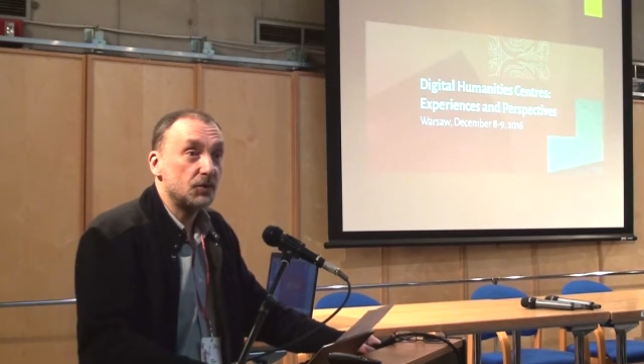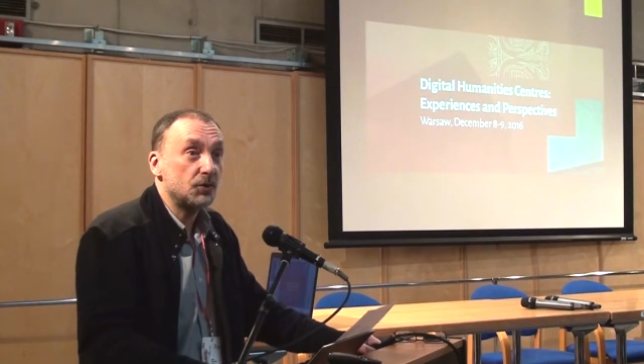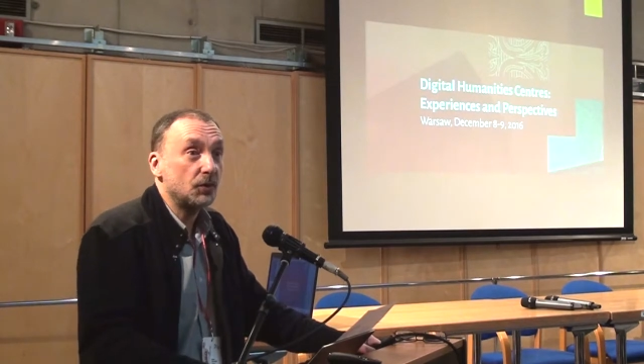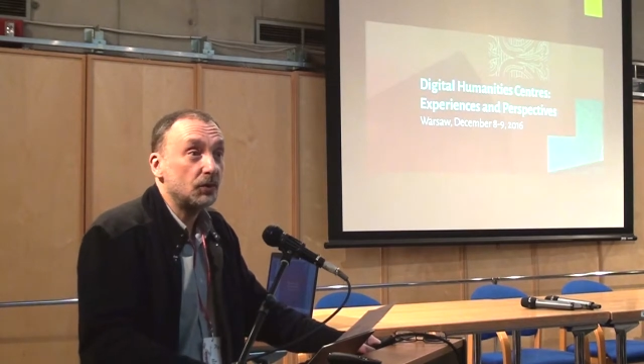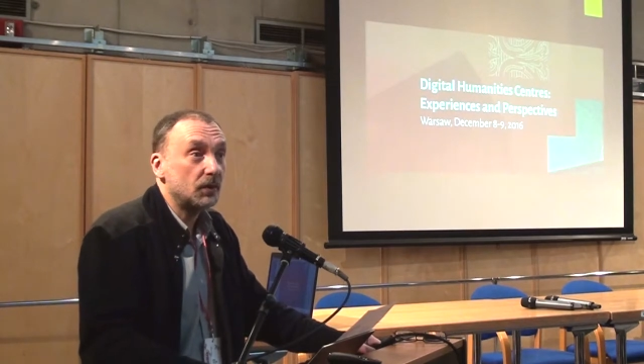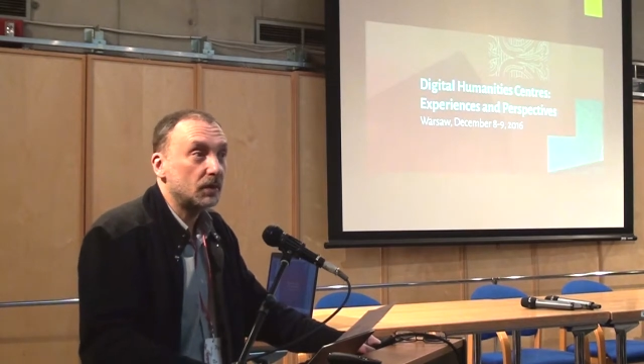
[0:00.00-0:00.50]

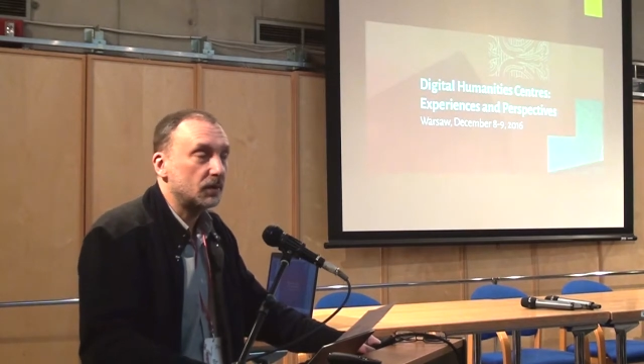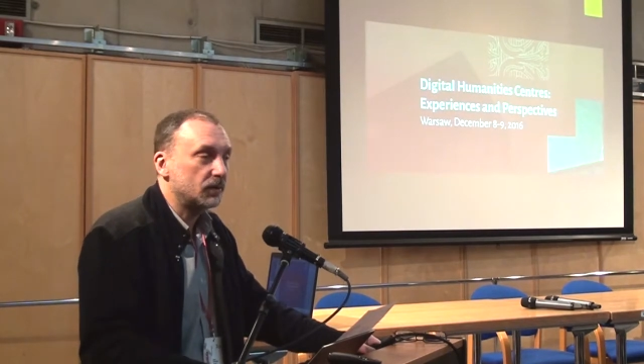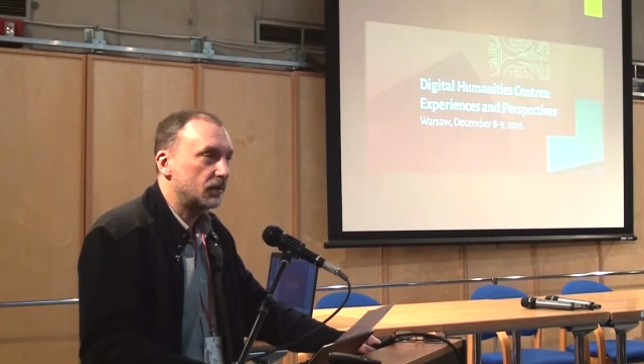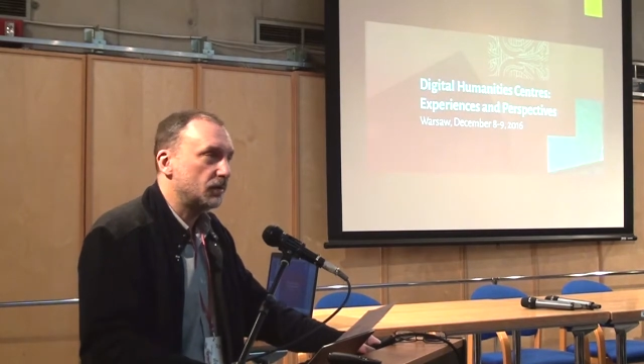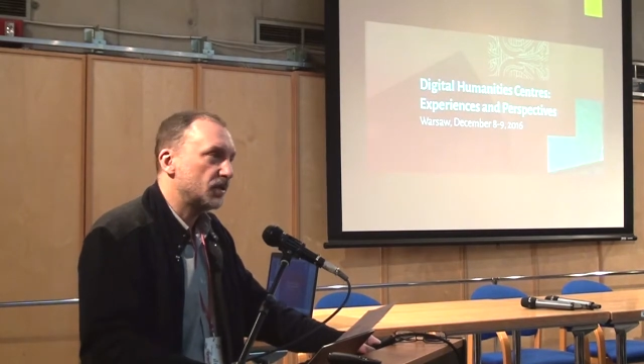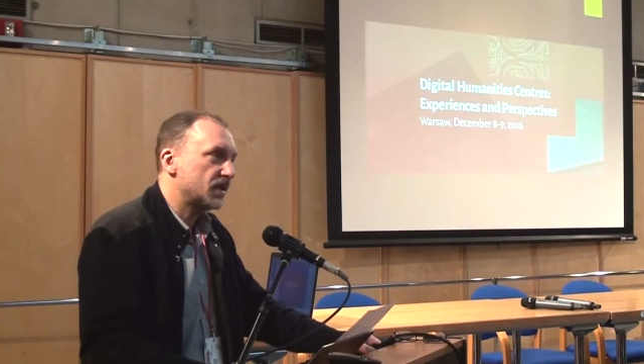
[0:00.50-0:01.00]
should
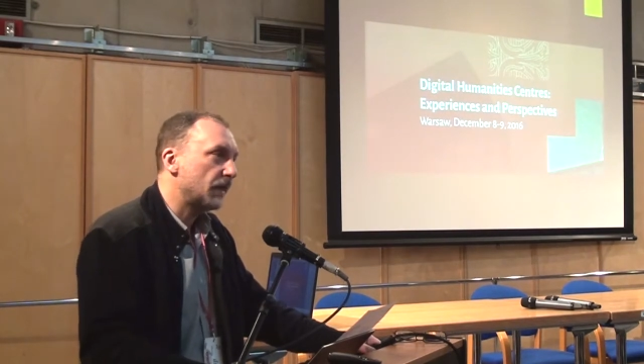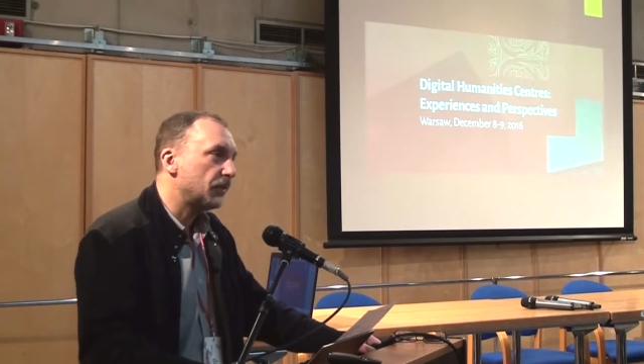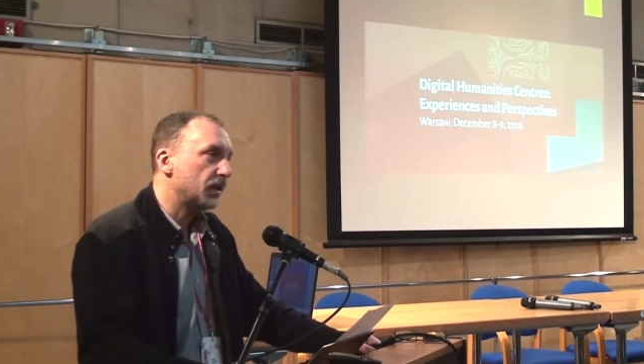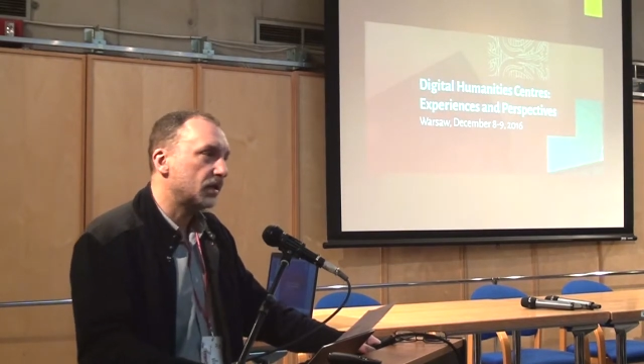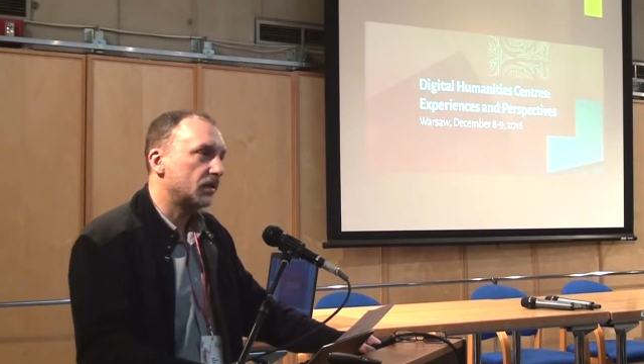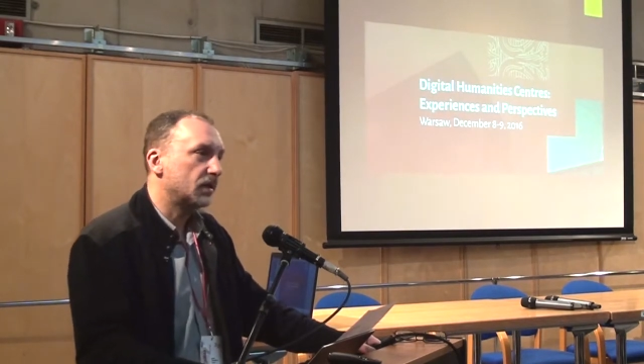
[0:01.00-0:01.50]
contribute
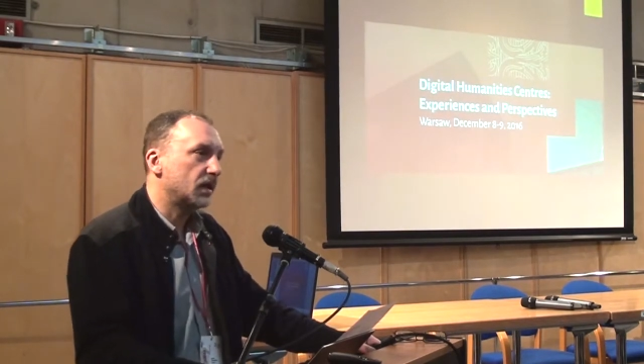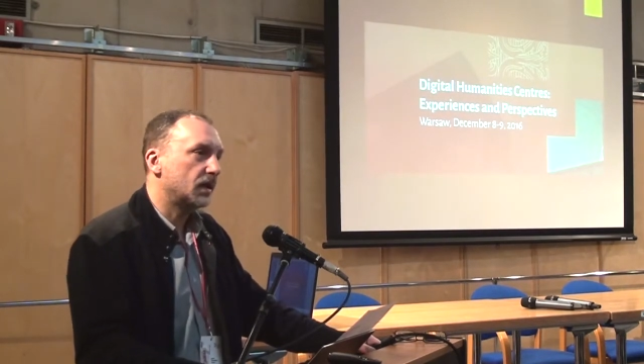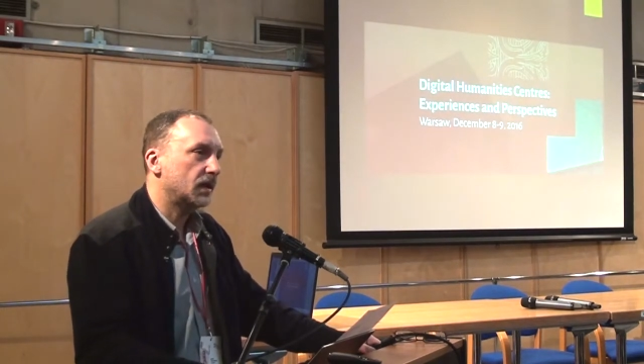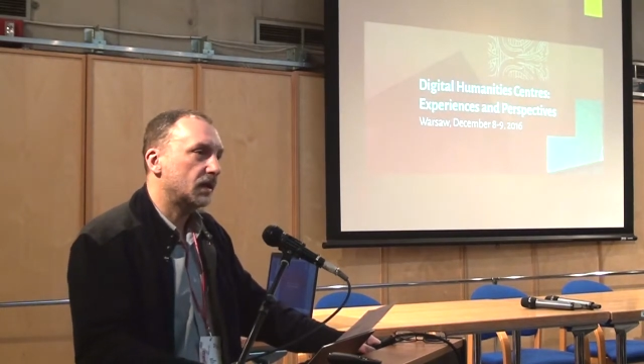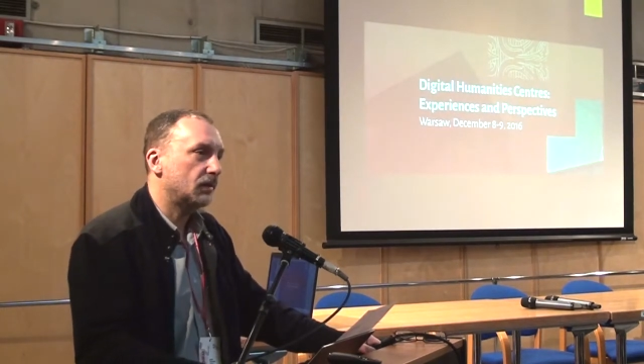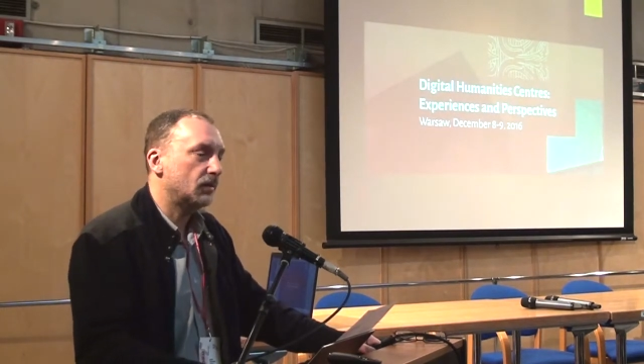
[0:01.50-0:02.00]
something to the